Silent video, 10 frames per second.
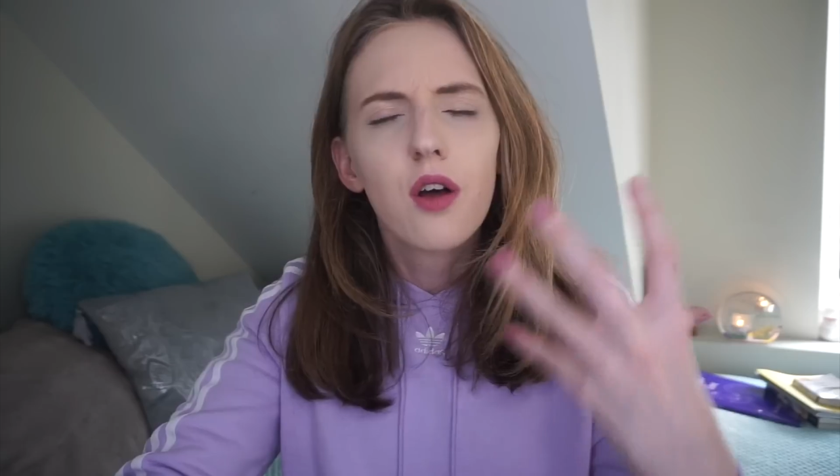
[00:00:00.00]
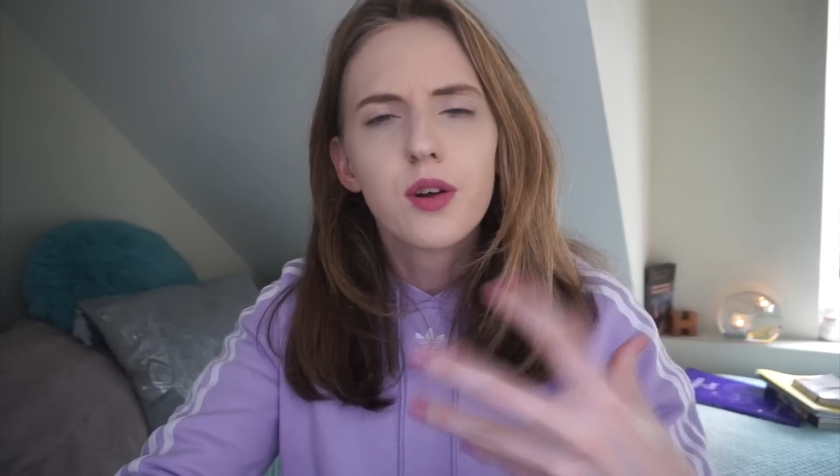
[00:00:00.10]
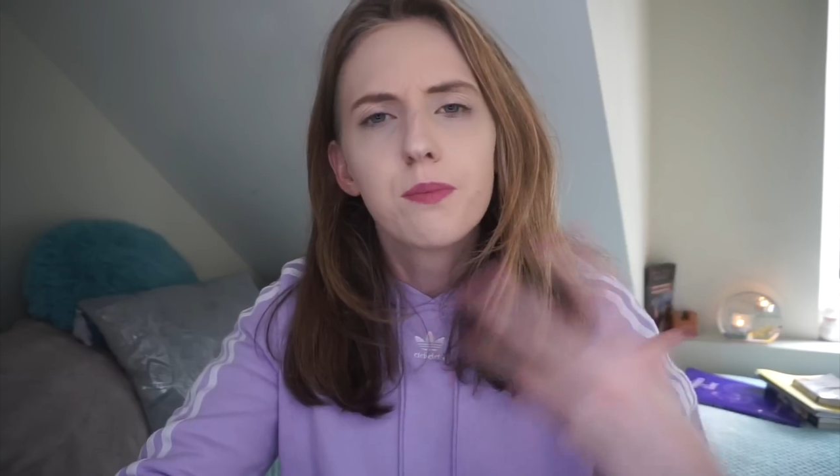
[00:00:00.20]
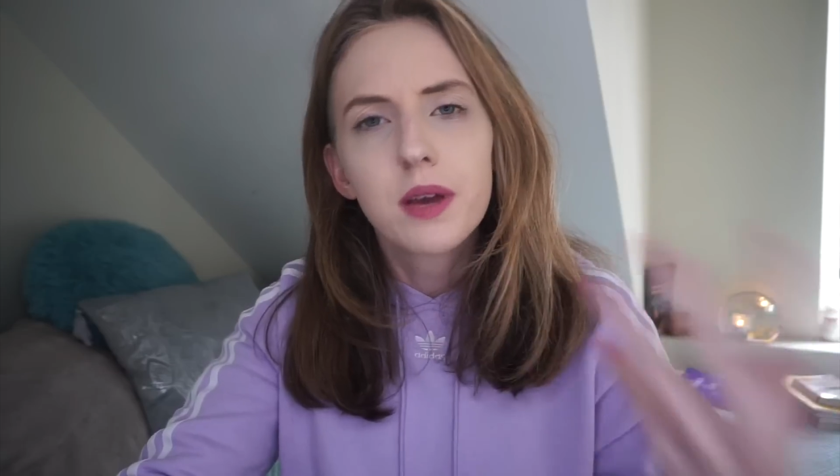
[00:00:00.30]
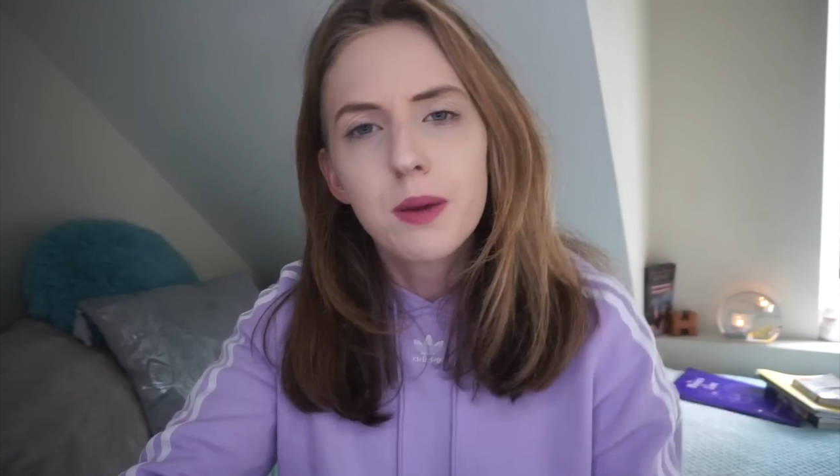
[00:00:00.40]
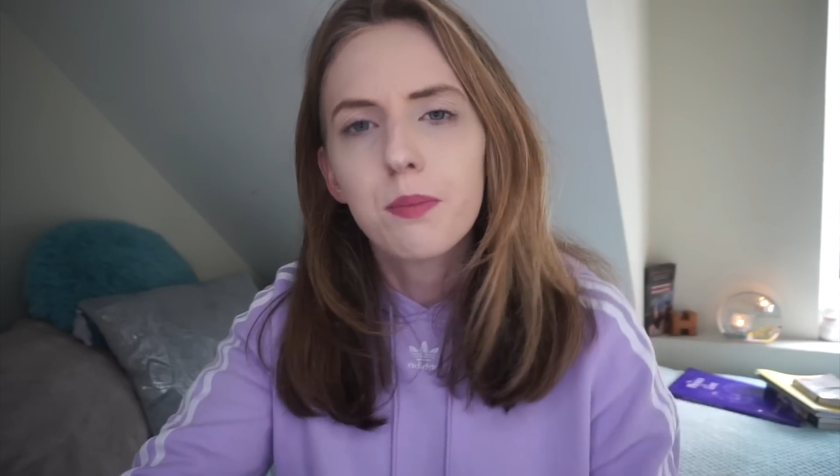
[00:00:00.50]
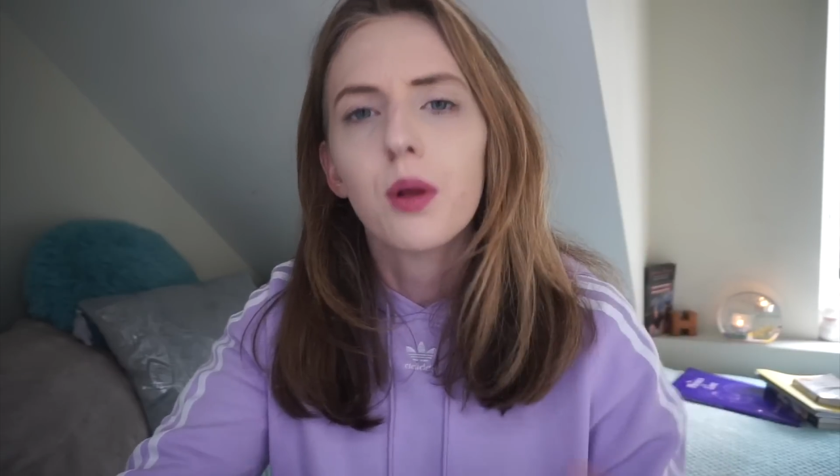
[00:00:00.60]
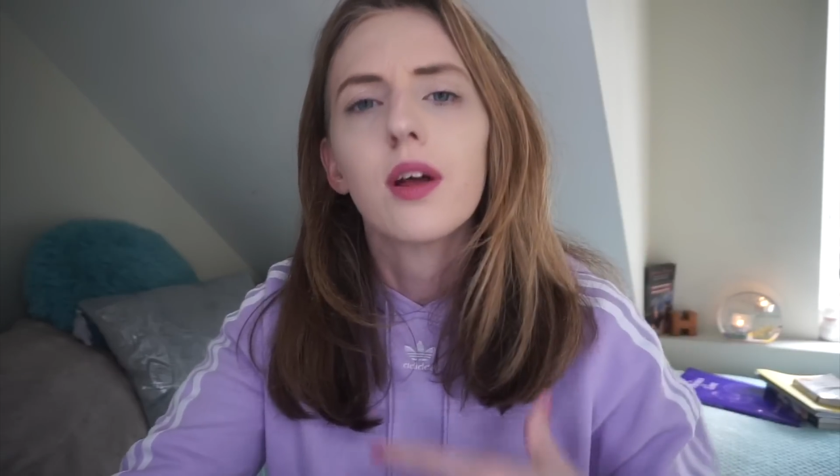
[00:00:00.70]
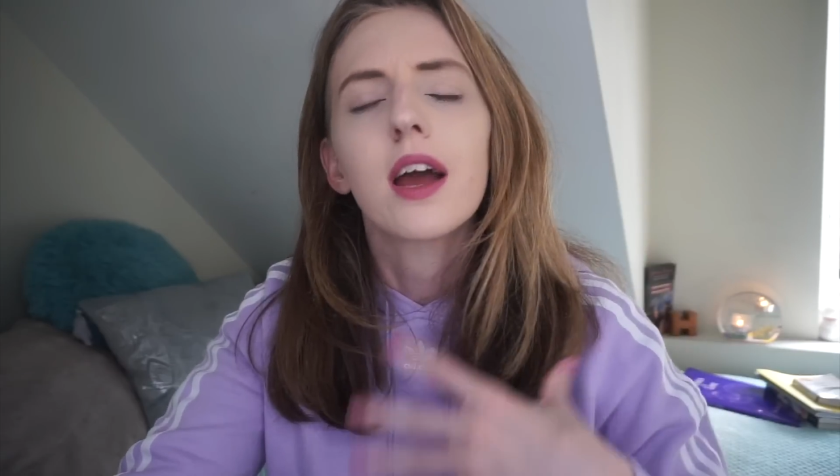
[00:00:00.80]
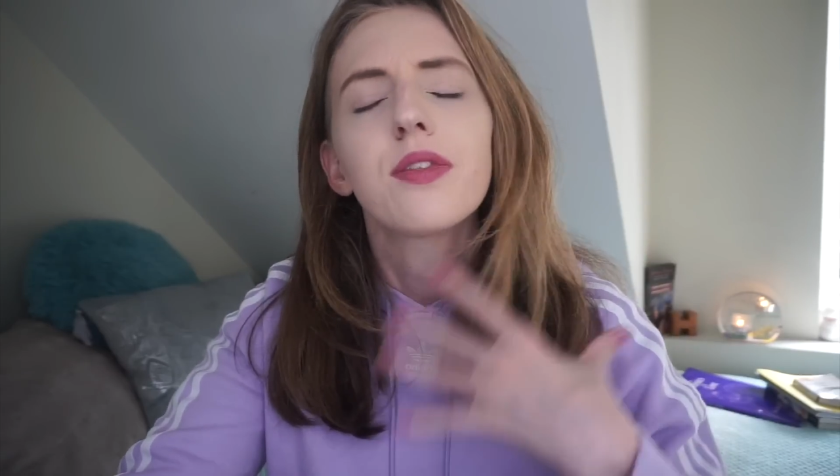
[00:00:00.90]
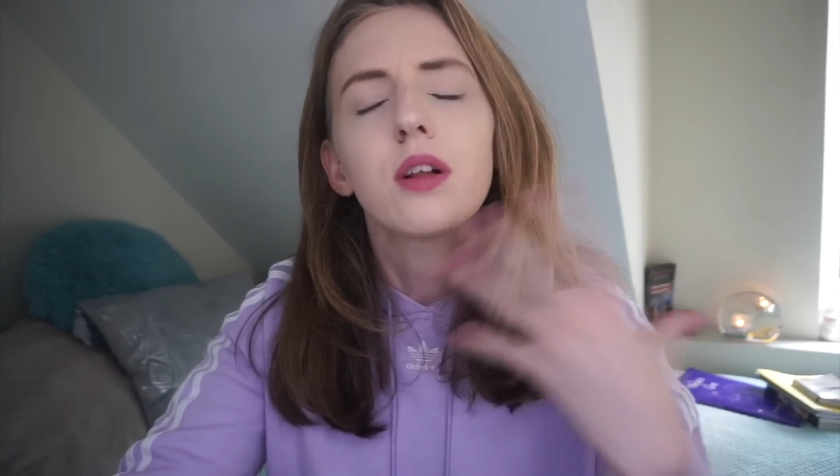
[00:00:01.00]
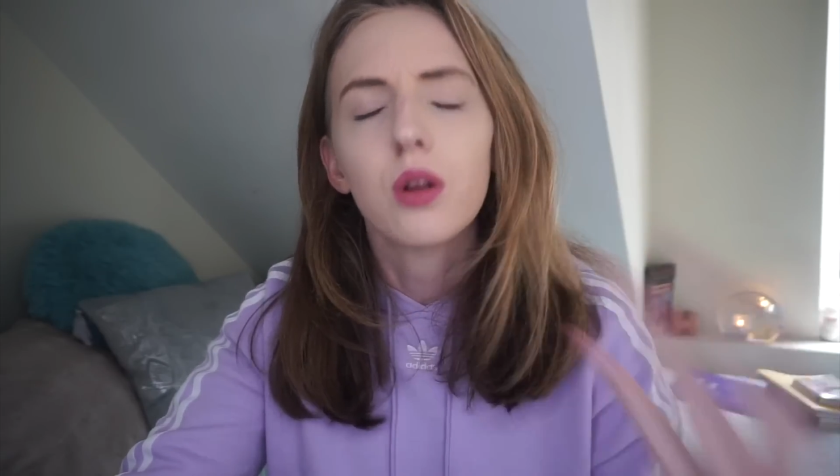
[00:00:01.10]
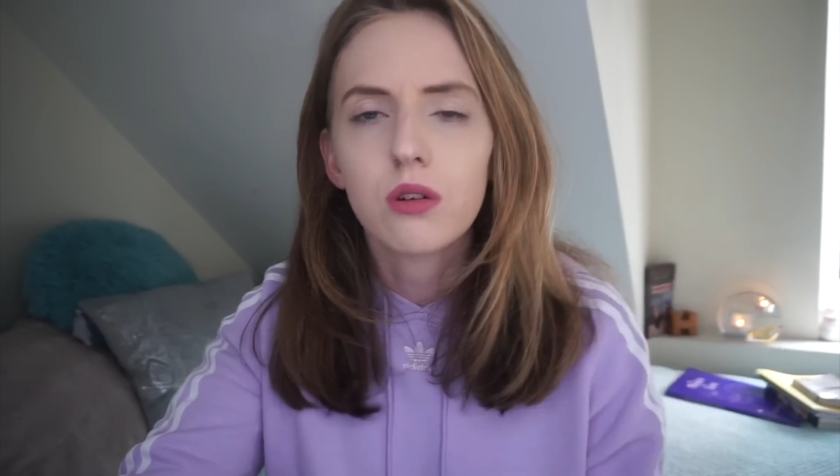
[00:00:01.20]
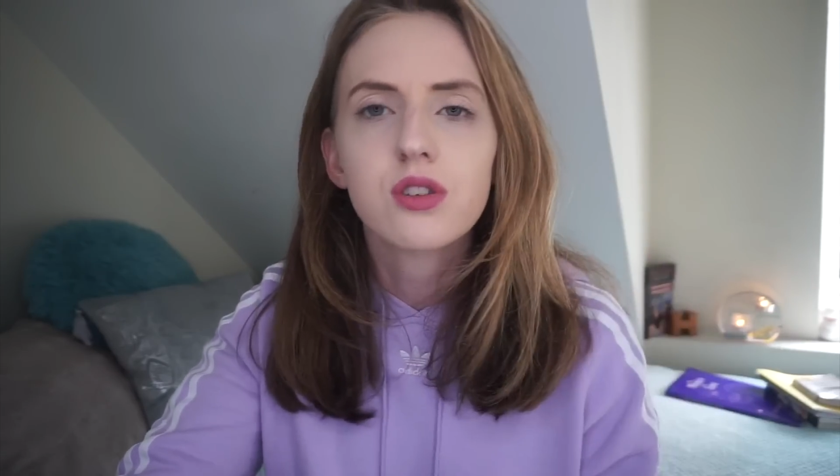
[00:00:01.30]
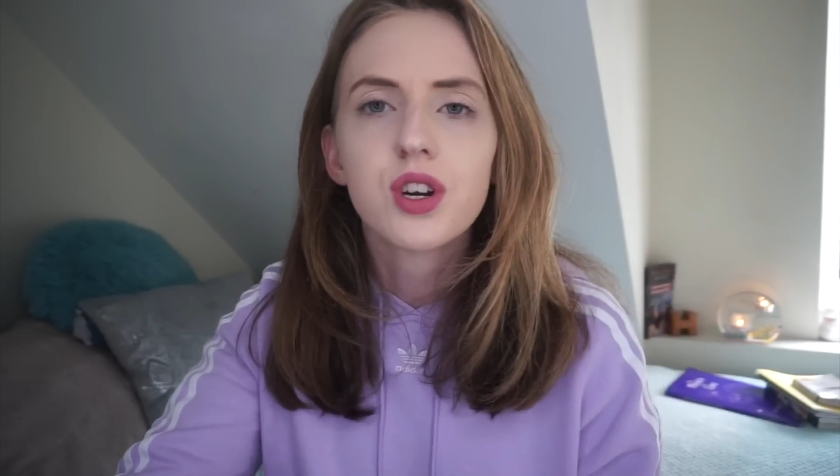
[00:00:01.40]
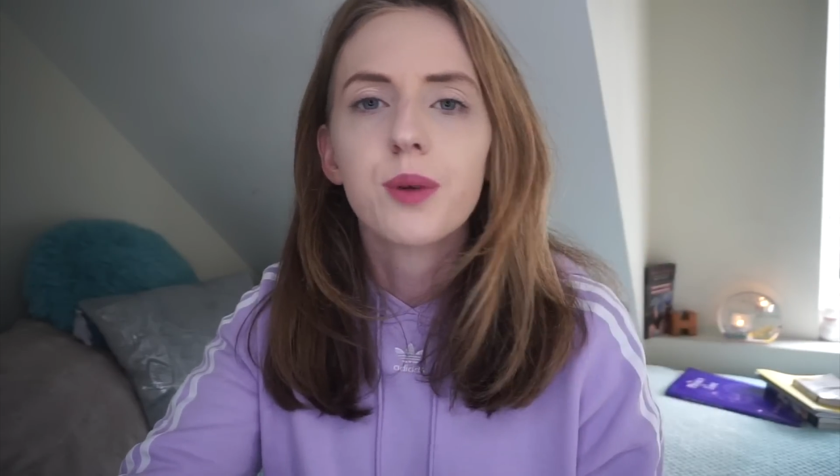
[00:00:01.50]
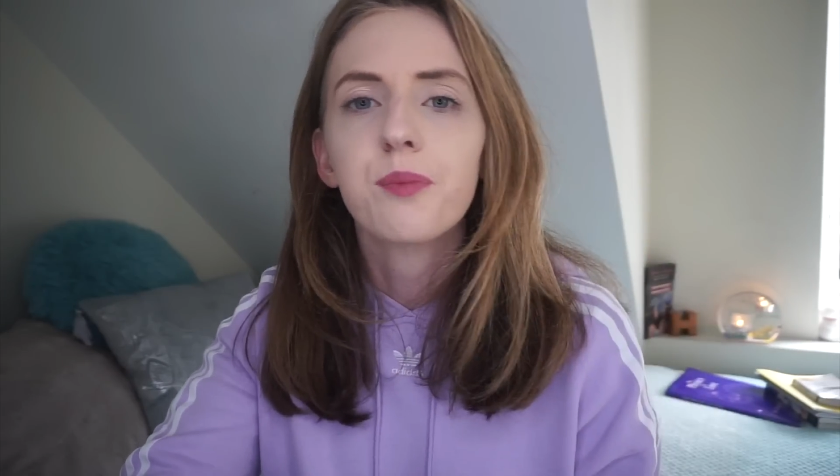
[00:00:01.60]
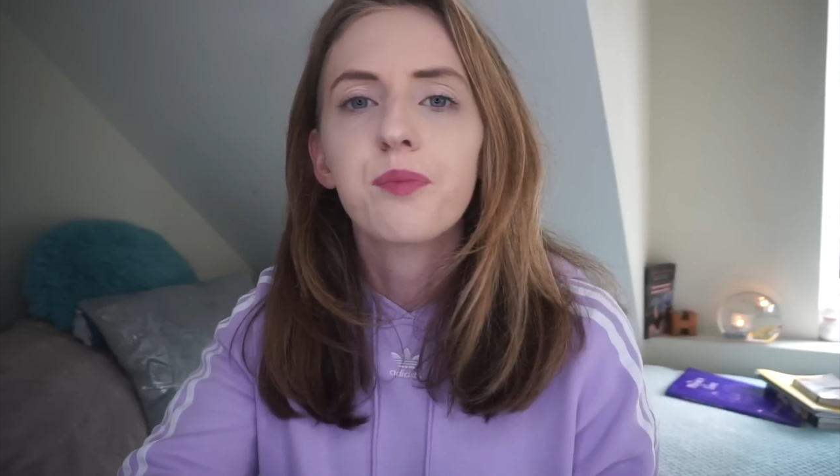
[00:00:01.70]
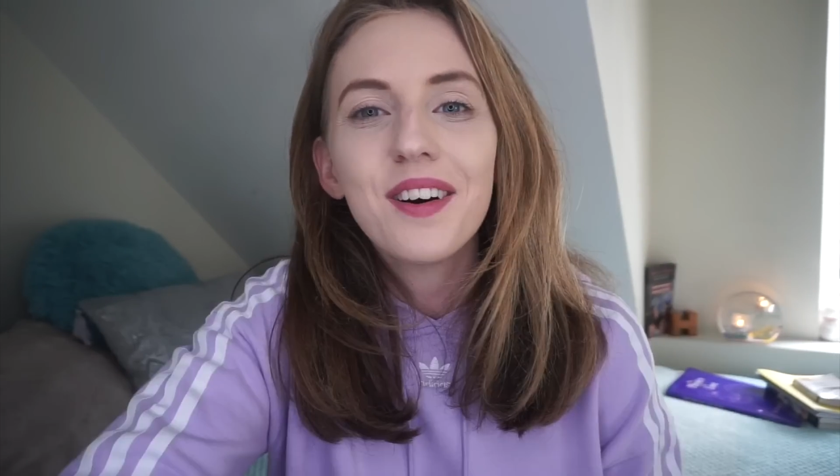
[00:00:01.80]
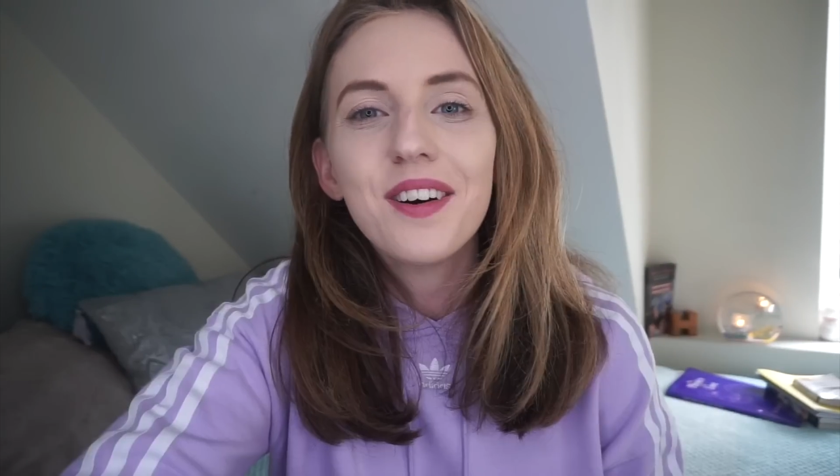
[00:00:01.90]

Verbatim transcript: other people in the long term.